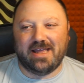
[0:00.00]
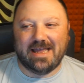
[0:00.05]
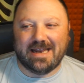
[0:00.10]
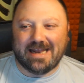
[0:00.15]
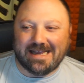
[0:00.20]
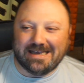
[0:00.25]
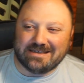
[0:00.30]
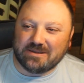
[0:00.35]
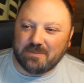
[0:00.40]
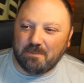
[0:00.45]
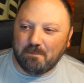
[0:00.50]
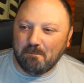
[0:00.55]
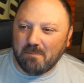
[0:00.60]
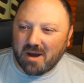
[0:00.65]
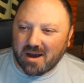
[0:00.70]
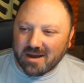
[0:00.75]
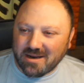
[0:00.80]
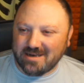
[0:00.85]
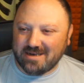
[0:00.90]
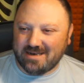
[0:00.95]
It is
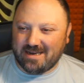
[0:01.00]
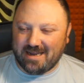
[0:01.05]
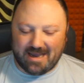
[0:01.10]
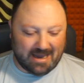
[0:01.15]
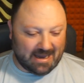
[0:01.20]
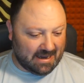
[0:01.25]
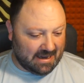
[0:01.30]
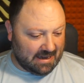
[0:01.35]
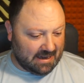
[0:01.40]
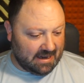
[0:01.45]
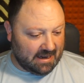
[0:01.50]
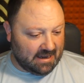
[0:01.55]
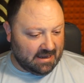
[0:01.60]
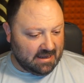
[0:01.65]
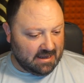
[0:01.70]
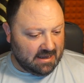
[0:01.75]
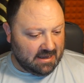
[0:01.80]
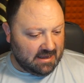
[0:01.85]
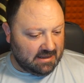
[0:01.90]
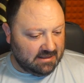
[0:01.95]
Monday,
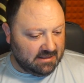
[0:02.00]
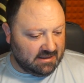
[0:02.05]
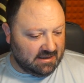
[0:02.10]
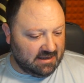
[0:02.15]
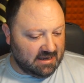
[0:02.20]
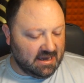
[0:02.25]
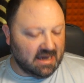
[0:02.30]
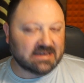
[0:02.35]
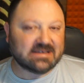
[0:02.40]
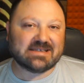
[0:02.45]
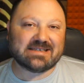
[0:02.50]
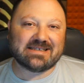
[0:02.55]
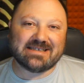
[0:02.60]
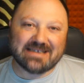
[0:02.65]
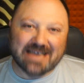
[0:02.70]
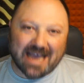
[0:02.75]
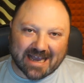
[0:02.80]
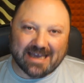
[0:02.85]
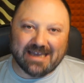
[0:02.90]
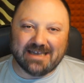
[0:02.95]
the
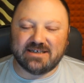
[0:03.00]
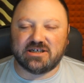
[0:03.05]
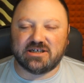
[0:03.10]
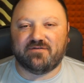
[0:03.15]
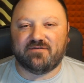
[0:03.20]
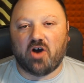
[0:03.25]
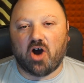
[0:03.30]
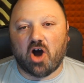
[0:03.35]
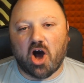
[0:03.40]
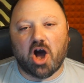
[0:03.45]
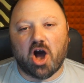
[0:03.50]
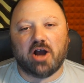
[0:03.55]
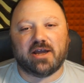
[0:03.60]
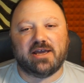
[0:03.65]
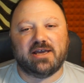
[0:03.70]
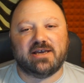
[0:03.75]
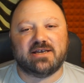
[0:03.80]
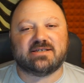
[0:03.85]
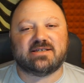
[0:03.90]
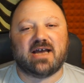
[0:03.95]
2nd of
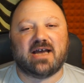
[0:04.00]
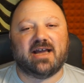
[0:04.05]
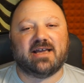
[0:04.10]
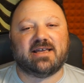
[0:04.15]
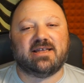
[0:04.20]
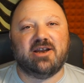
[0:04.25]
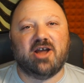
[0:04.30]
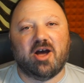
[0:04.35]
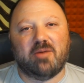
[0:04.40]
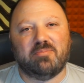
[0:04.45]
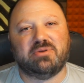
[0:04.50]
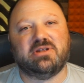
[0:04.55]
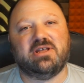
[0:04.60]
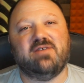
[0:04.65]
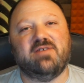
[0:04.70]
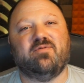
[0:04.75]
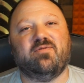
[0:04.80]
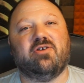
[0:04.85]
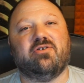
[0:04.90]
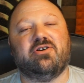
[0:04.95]
August. I cannot
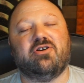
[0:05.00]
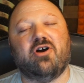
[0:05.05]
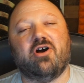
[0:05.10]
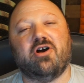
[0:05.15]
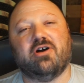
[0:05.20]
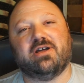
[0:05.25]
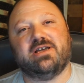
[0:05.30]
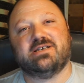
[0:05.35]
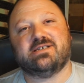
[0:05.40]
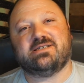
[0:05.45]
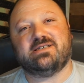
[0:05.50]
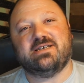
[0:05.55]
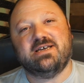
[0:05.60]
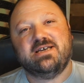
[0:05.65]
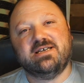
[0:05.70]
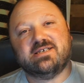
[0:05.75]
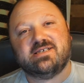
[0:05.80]
believe we are in August.